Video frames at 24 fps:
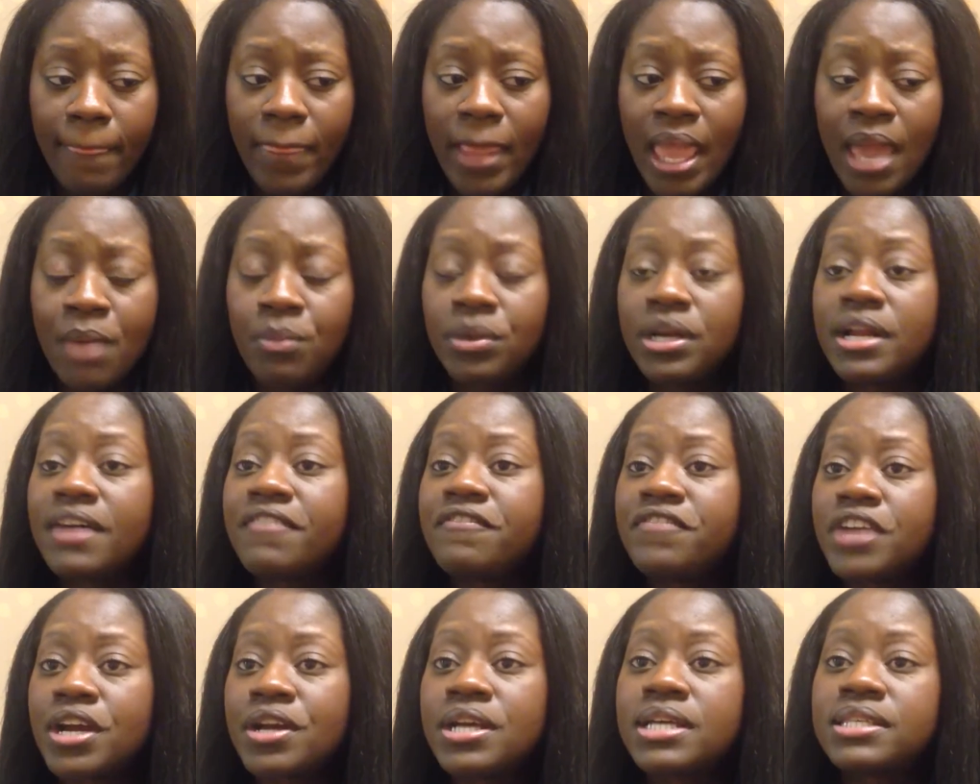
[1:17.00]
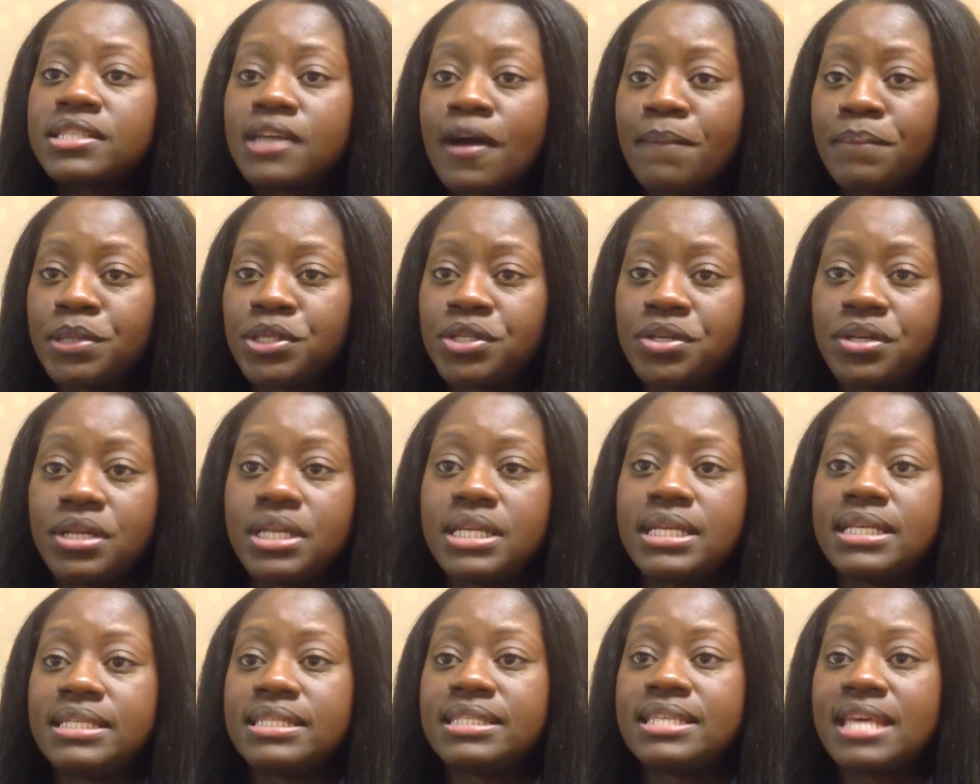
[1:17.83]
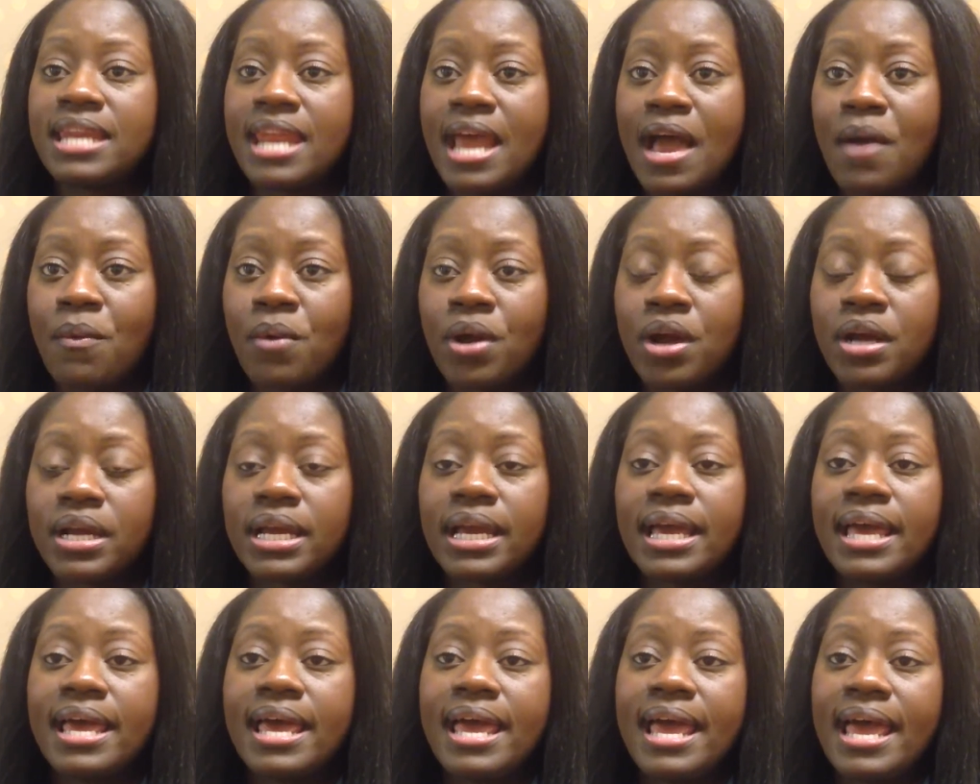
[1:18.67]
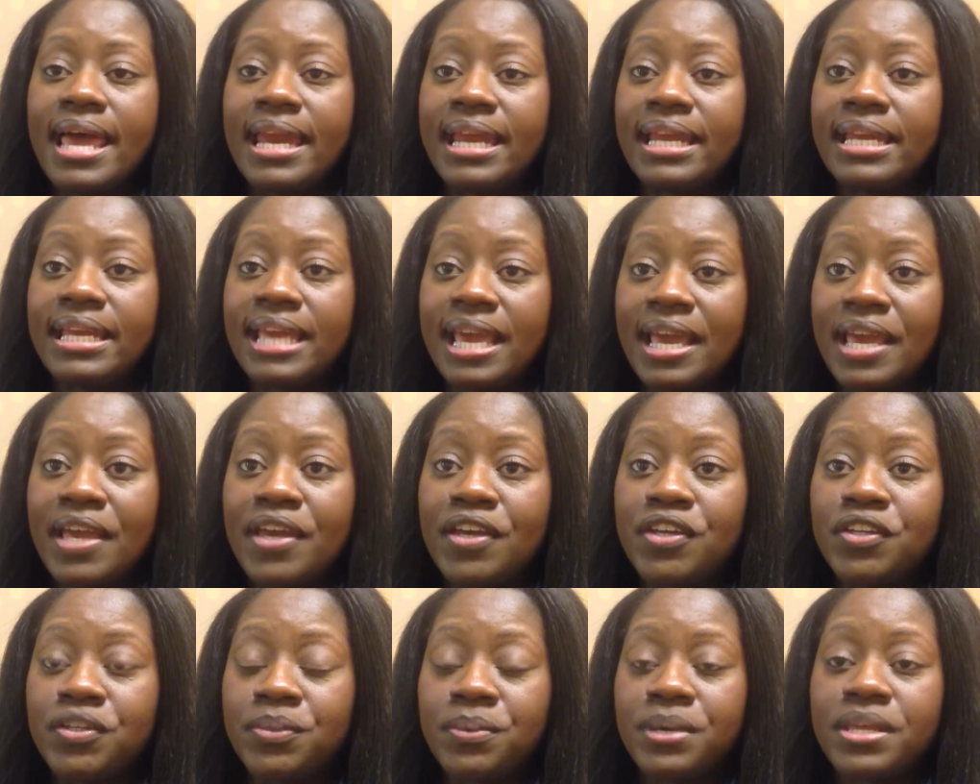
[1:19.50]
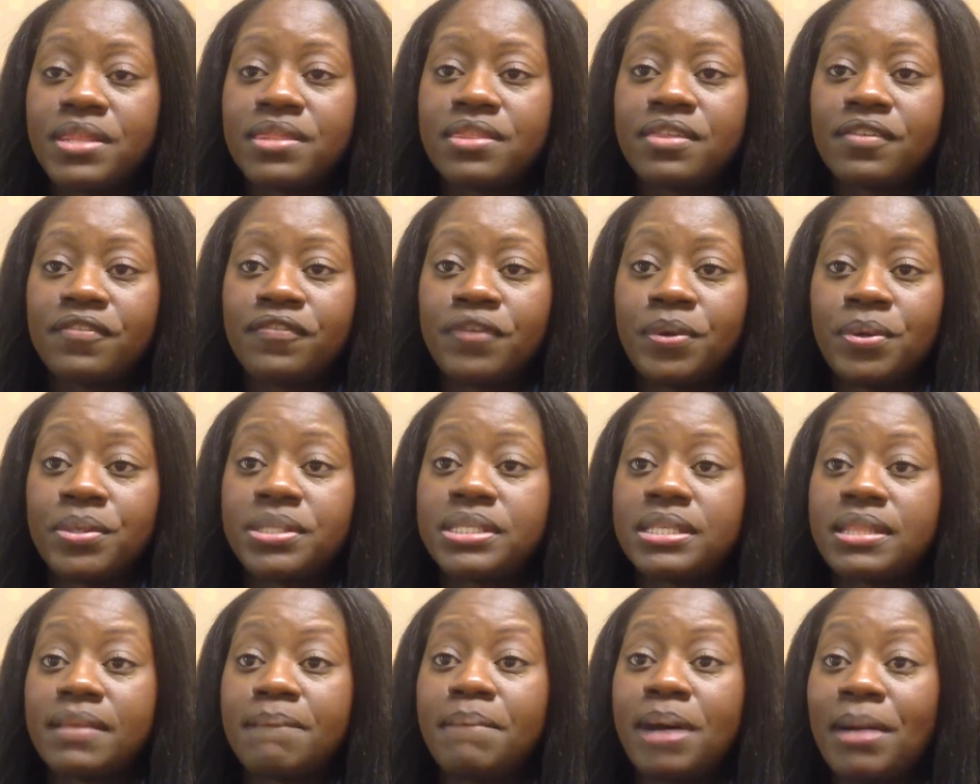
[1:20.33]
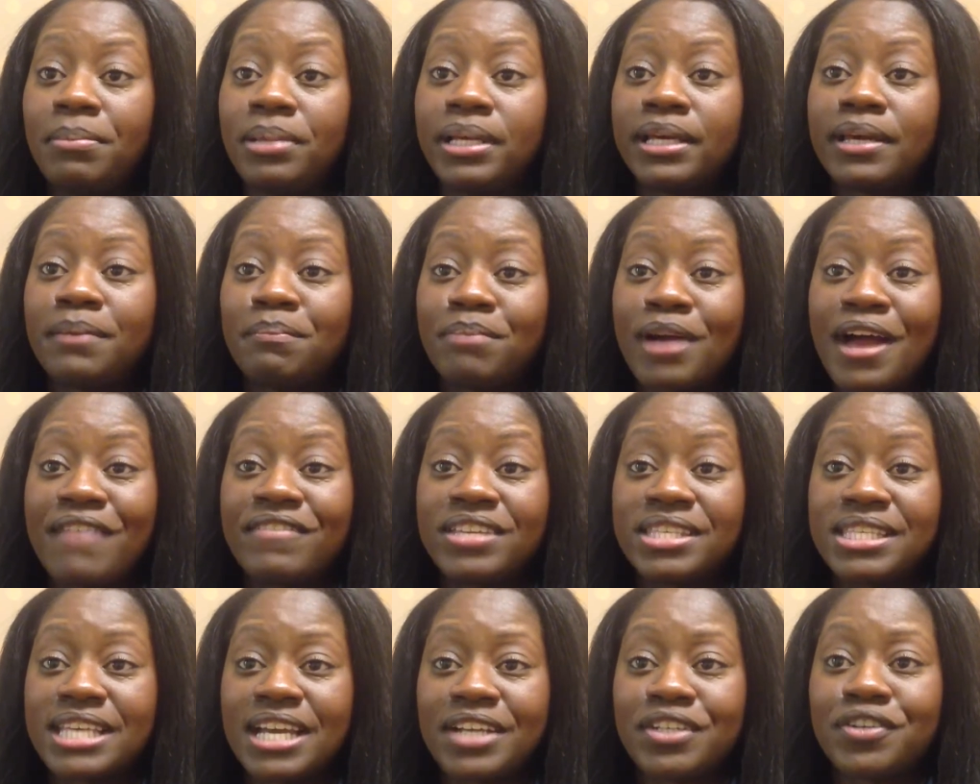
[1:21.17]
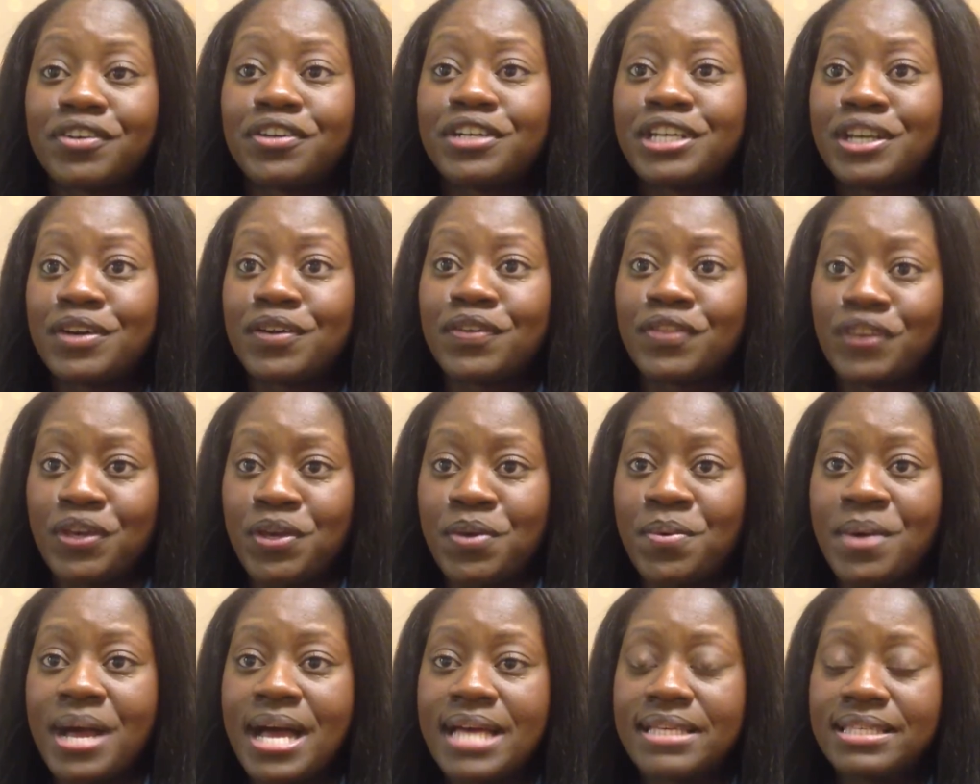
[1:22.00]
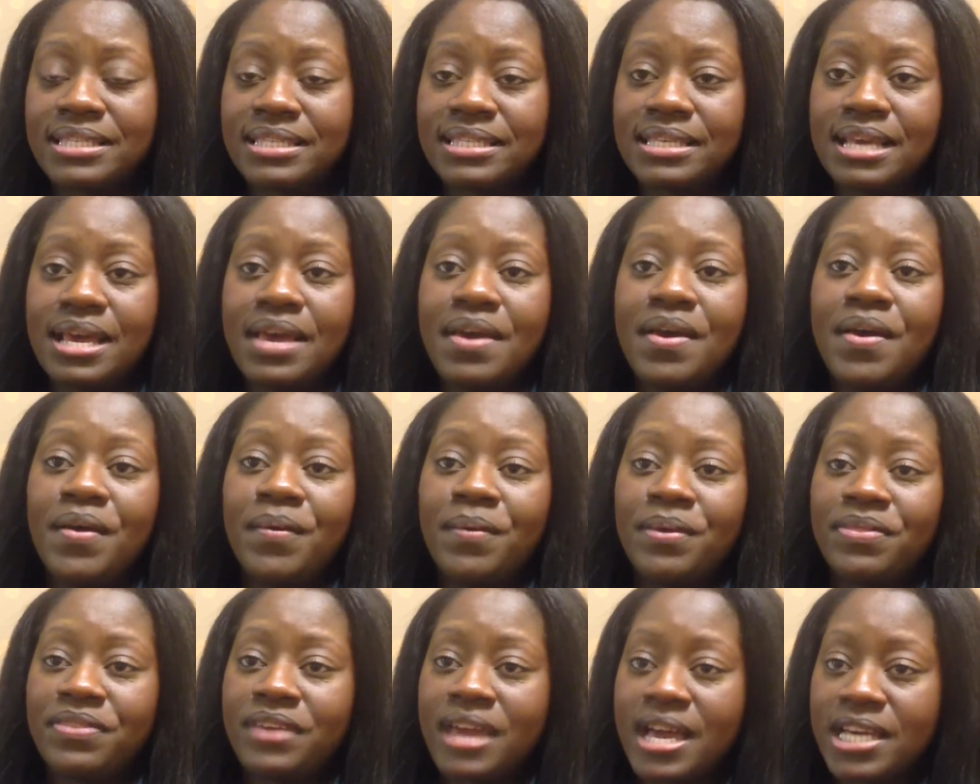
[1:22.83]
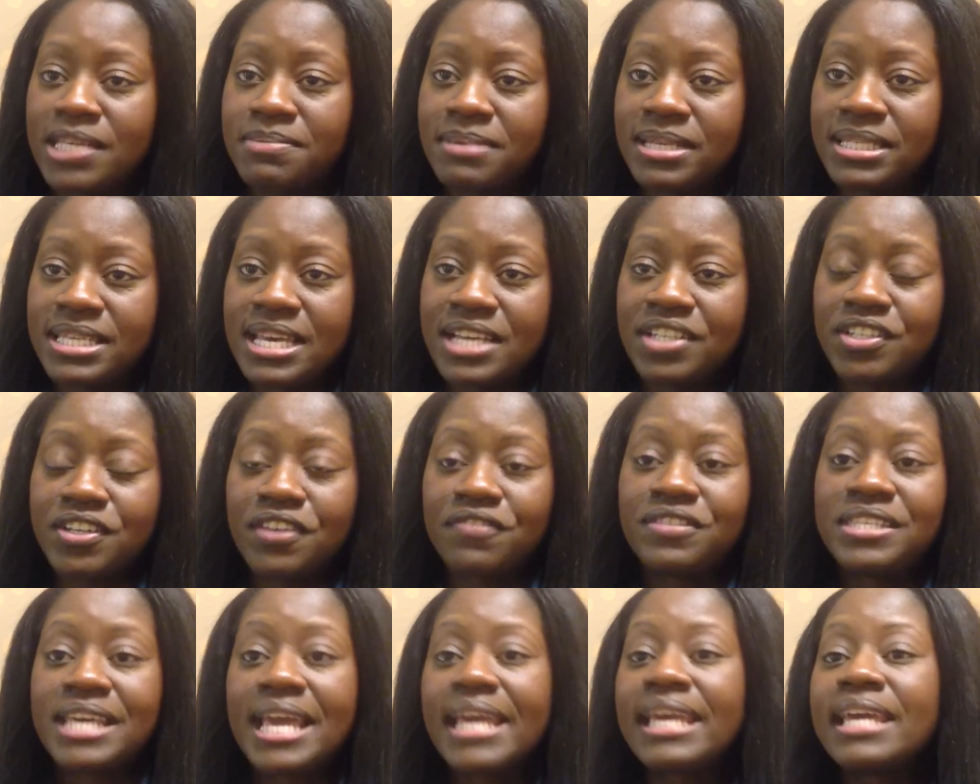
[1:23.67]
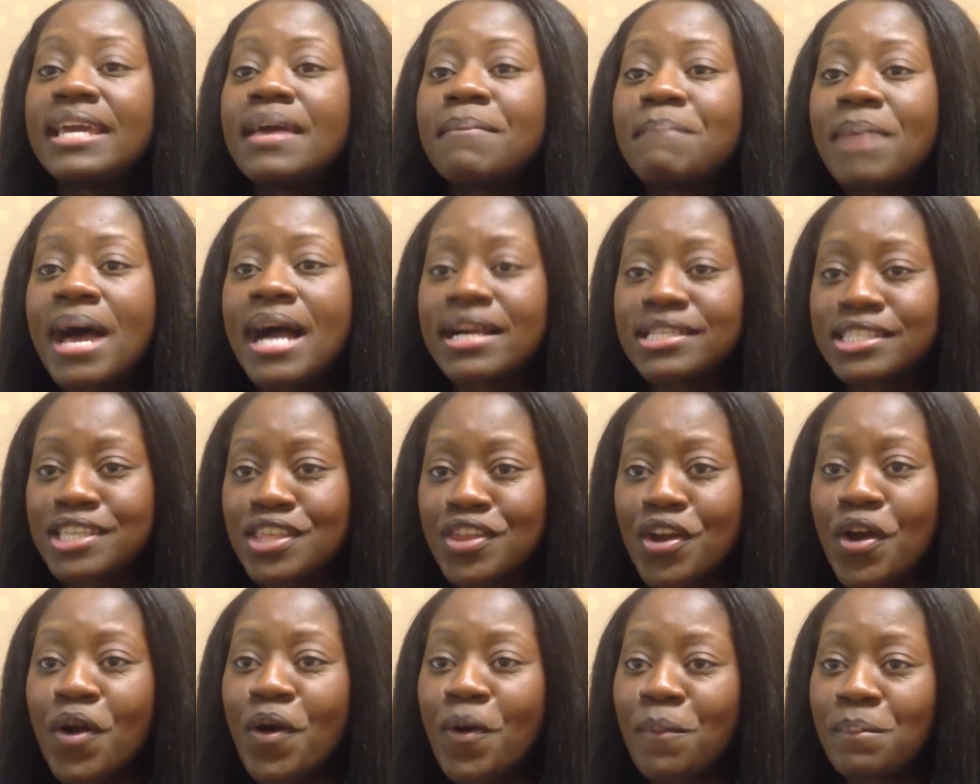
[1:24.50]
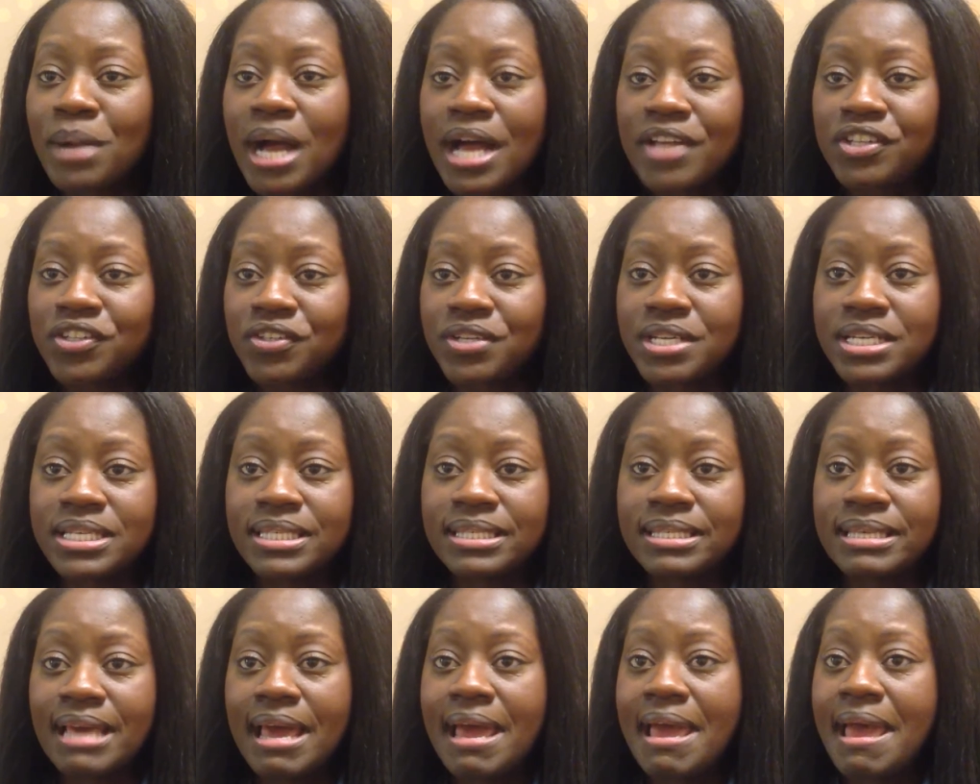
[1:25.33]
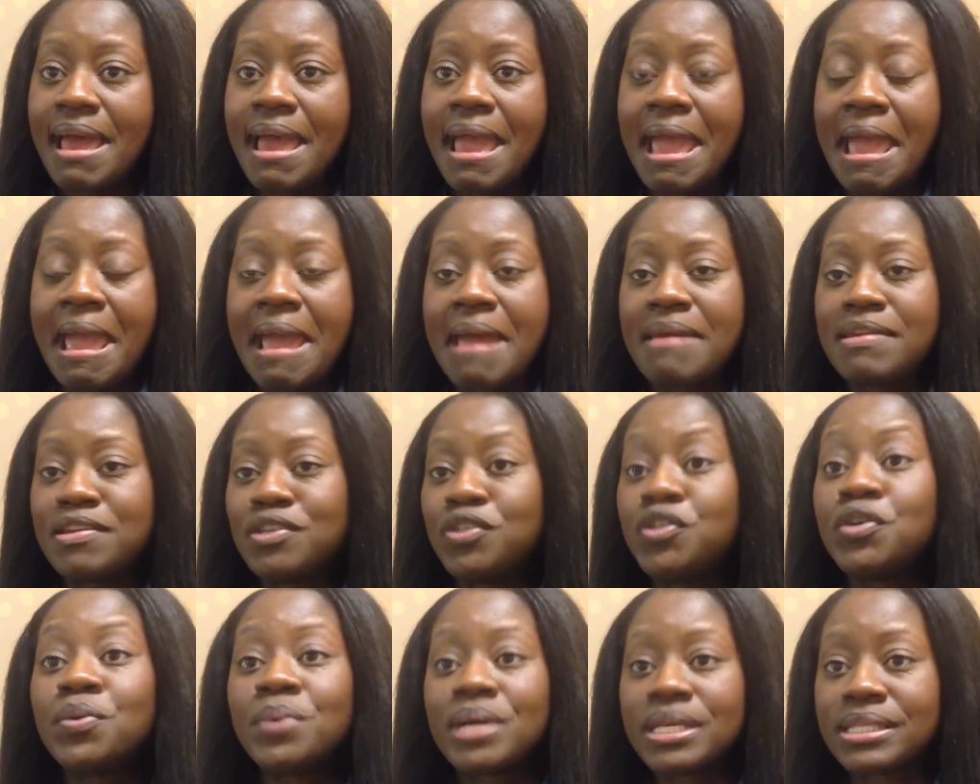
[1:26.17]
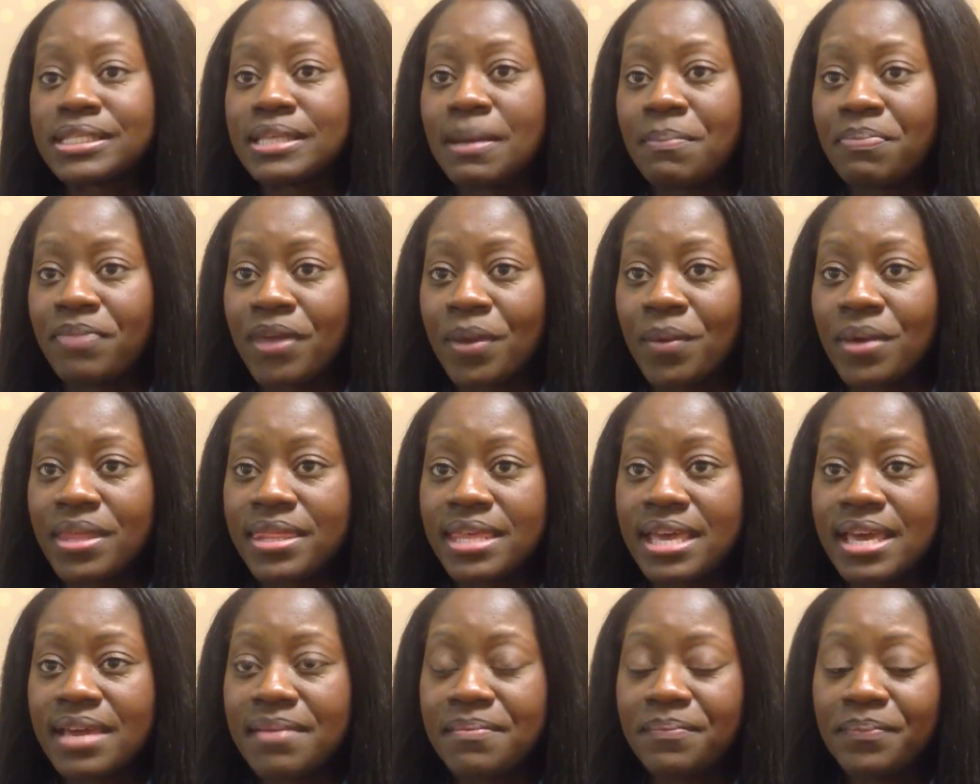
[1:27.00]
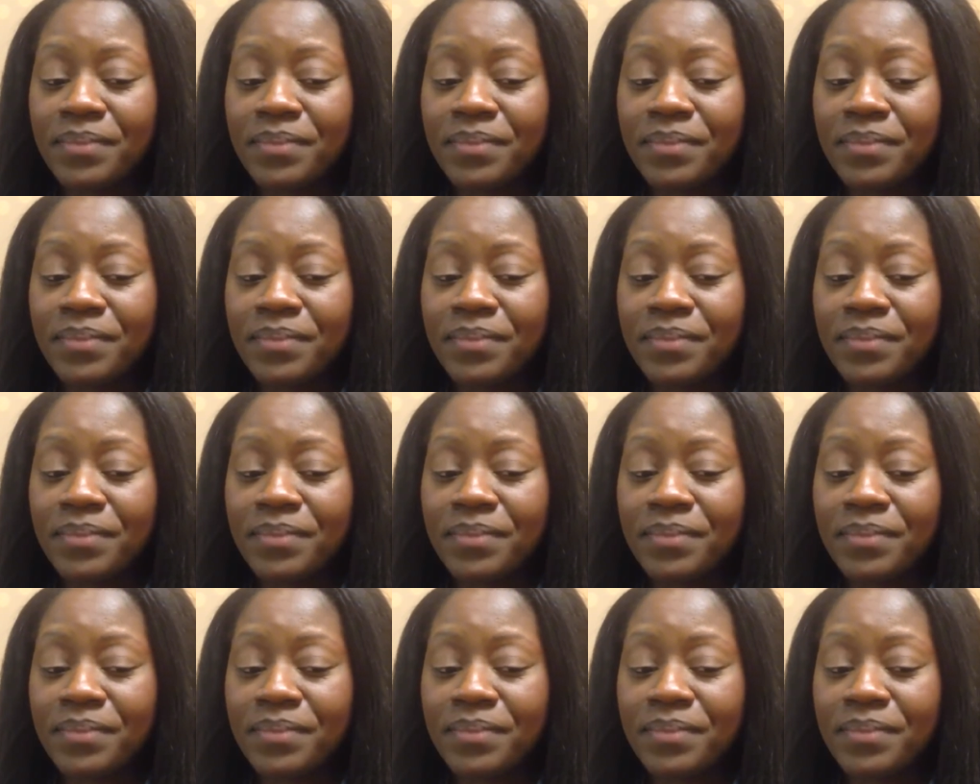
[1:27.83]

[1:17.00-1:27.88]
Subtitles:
and would have various opportunities to network and engage with folks in the public and private sector here in the U.S. with the expectation of taking it back to their home countries and doing something with it.